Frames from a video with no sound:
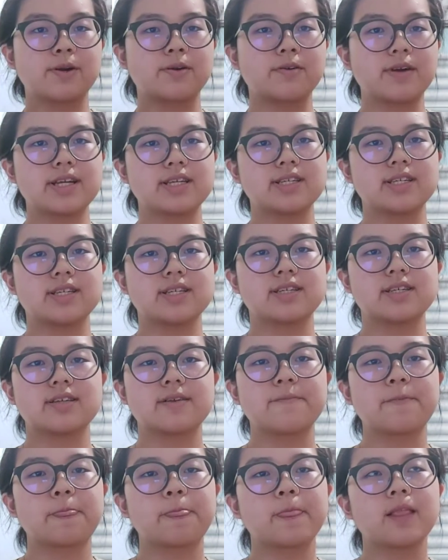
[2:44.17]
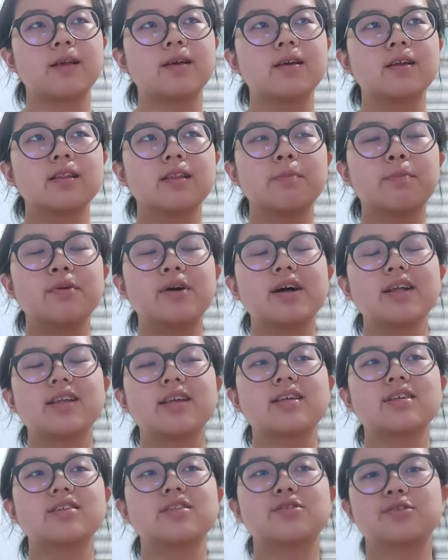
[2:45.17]
progresses. The
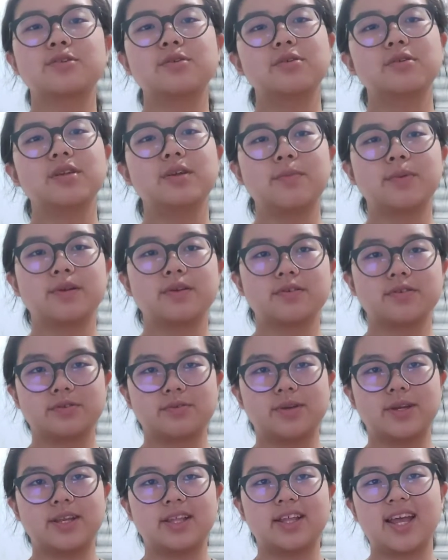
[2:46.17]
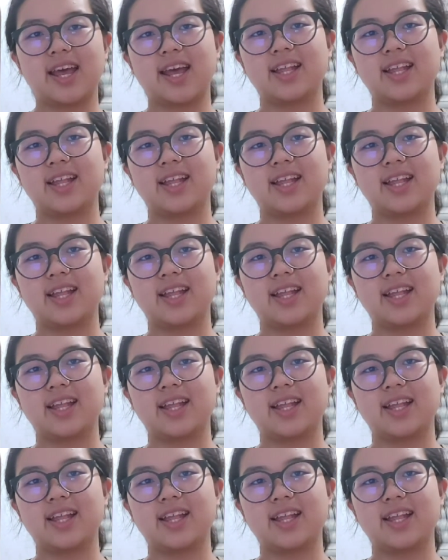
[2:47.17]
plot is truly bittersweet,